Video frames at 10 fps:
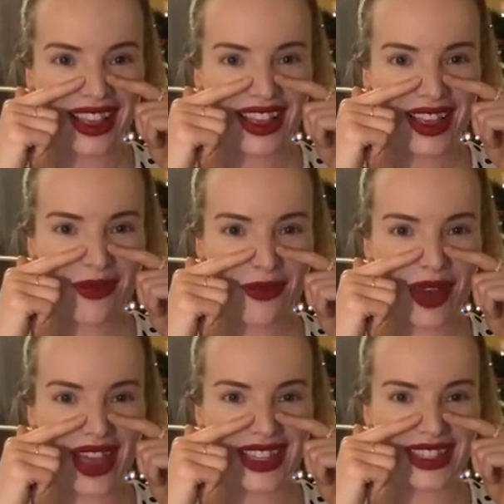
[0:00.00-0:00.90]

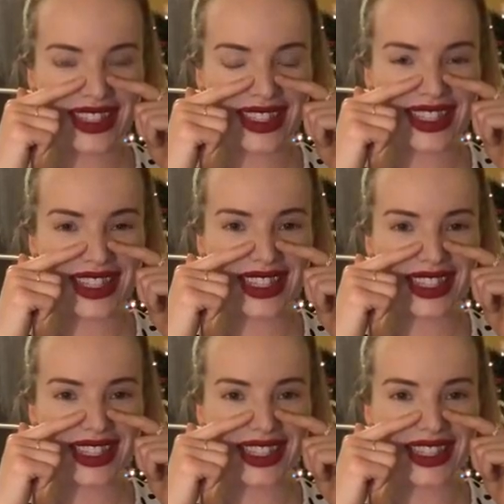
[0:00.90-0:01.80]
buzz.
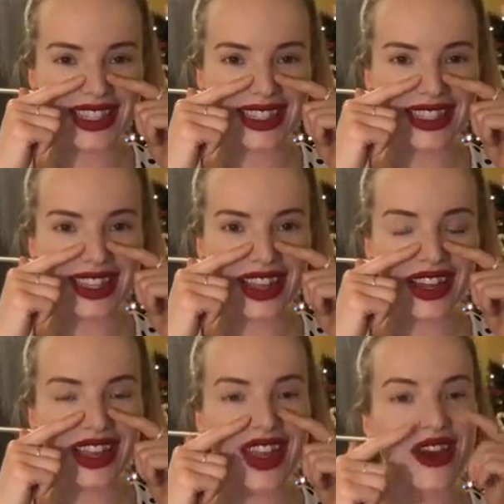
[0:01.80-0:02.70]
There
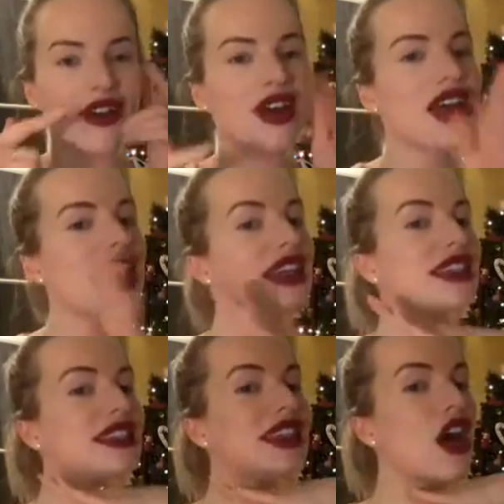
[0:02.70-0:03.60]
you go.
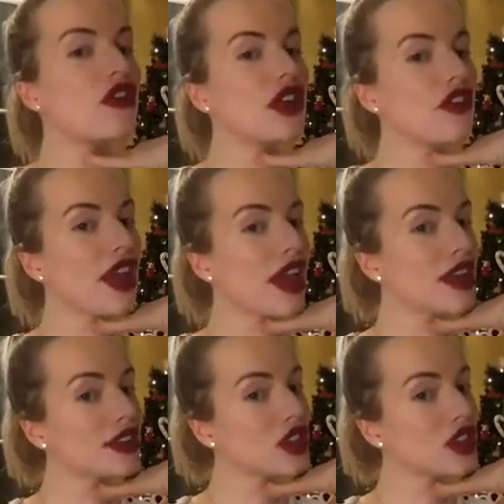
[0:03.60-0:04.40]
Selfie face.